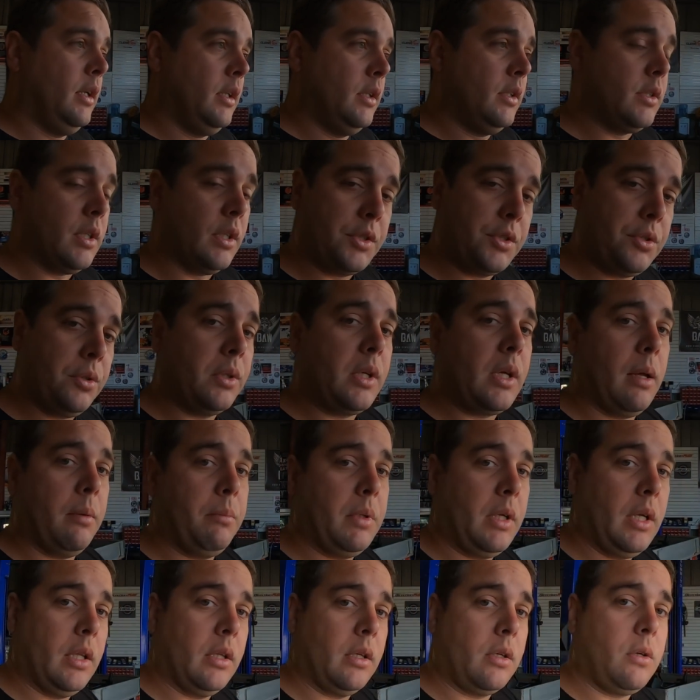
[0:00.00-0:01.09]
So it should come
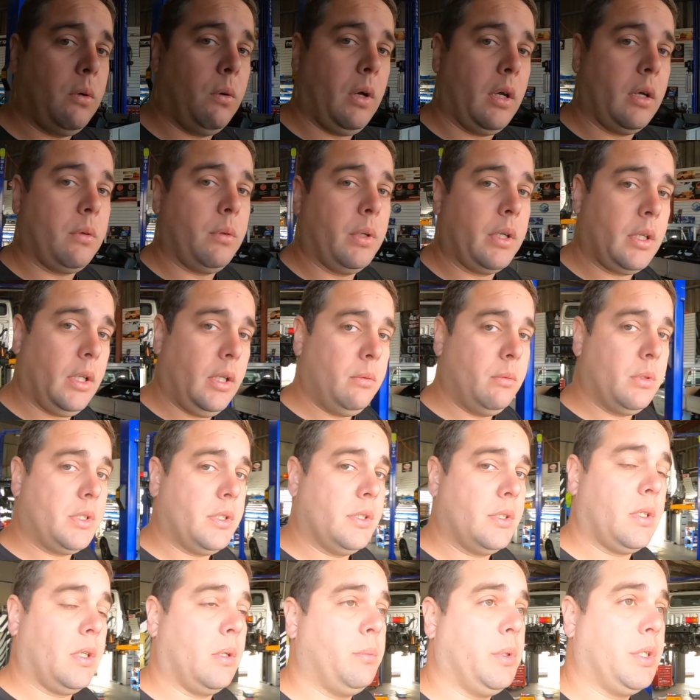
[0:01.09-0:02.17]
together quite quickly, which
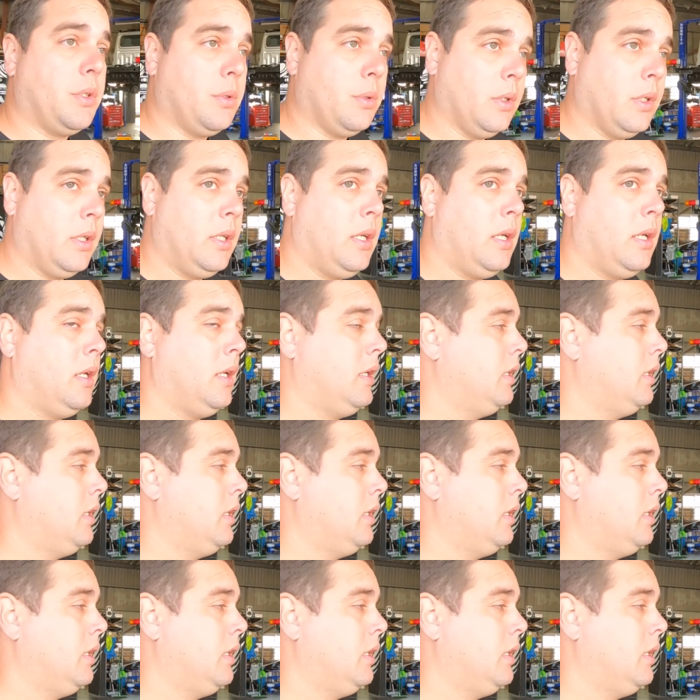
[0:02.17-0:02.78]
is going to be good.